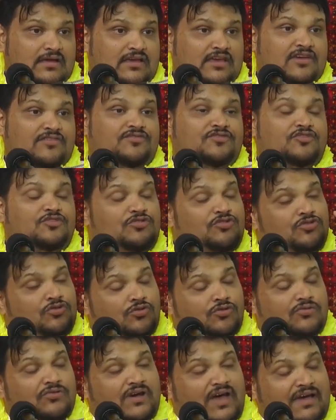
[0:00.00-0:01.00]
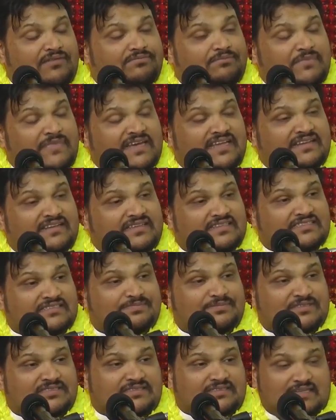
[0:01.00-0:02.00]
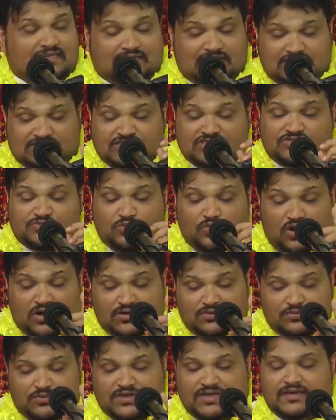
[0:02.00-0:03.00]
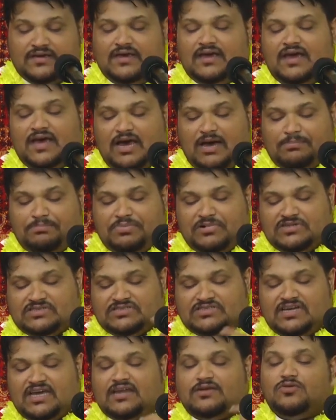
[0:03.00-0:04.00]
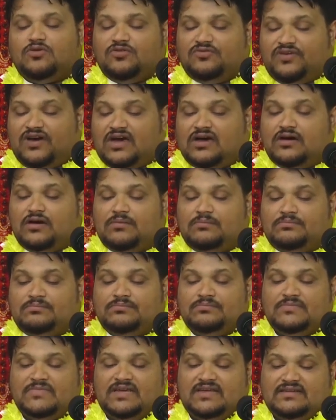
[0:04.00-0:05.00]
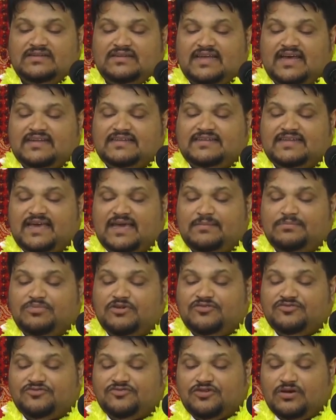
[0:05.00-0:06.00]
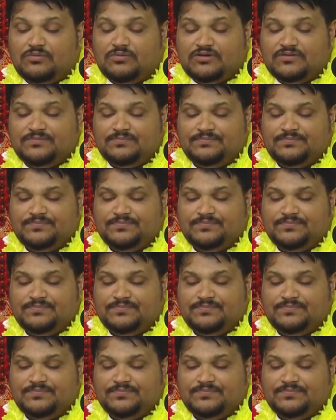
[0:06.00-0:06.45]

If you have made this mistake, this is one way a person can overcome that type of trouble.